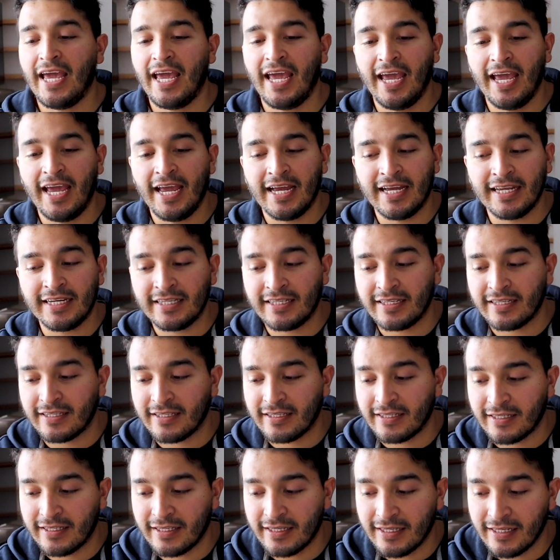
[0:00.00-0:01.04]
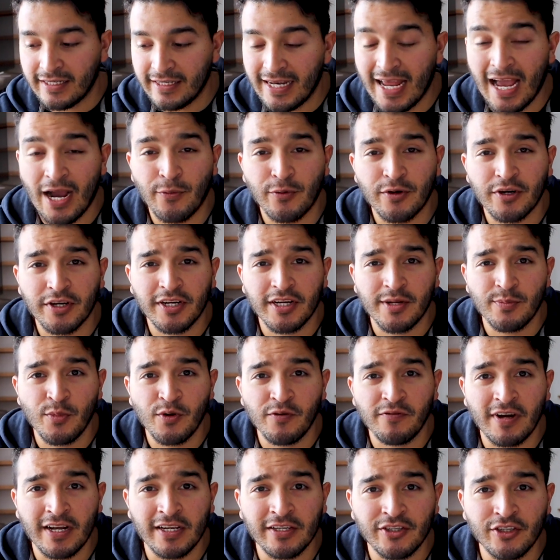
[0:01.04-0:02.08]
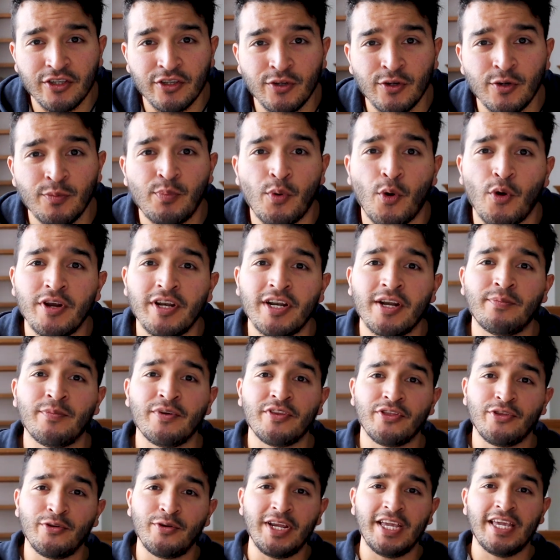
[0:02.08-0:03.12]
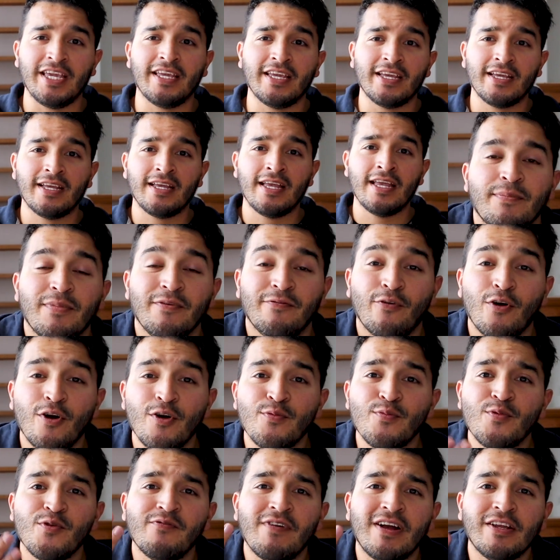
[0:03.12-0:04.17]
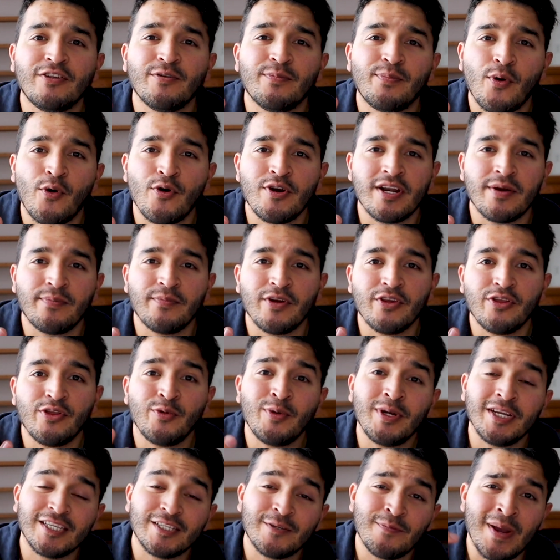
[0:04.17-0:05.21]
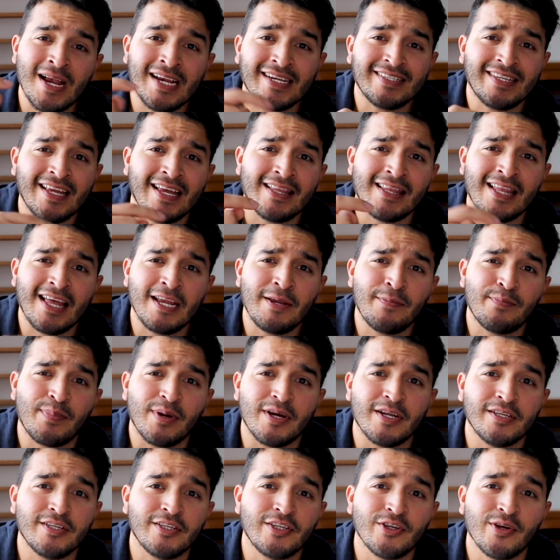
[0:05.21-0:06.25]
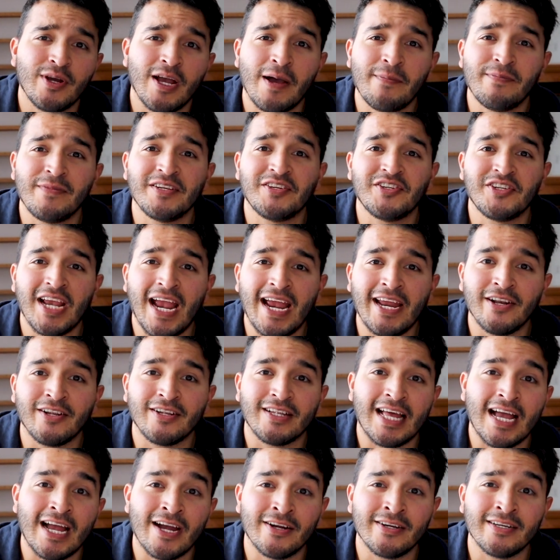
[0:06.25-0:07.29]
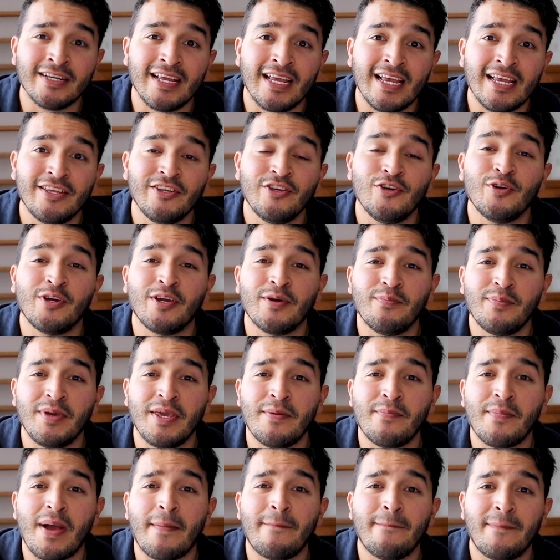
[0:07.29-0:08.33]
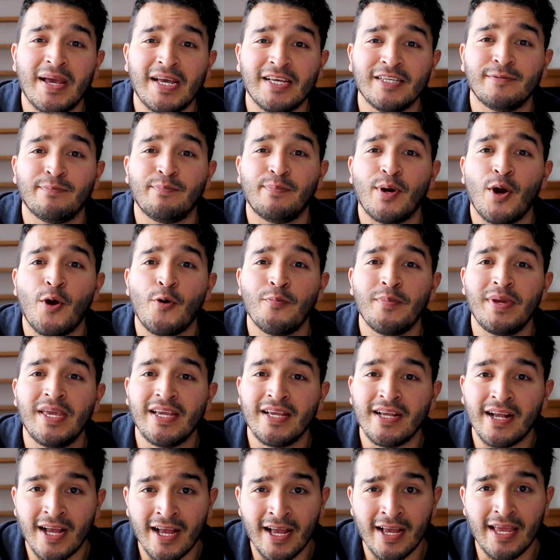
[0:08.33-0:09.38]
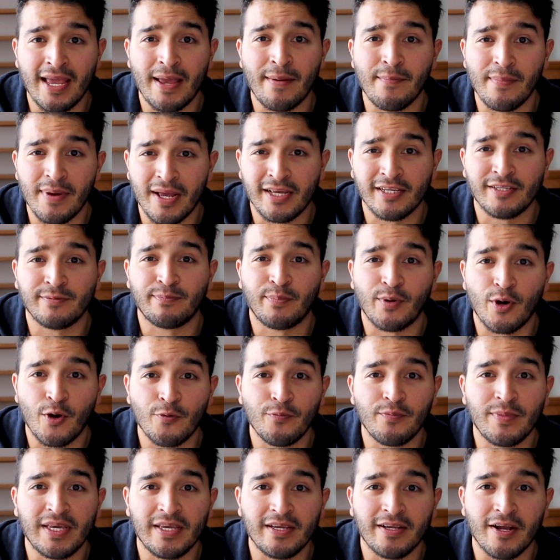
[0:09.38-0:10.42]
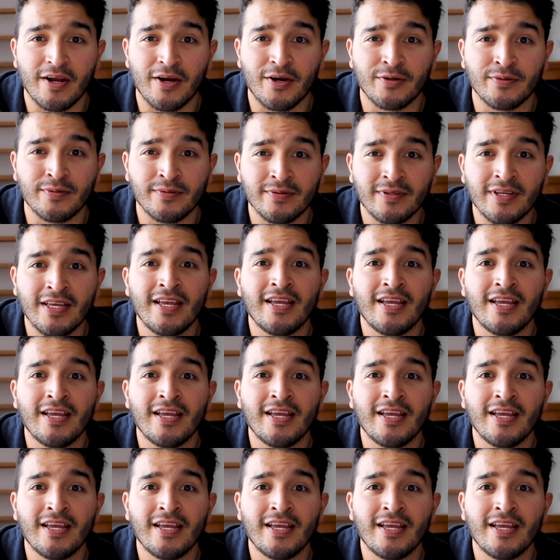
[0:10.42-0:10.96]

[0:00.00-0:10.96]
And now we're going to move on to point number three. Before we move on to point number three, smash that like button to help the channel out, and you can be my best bro miga and best bro migo.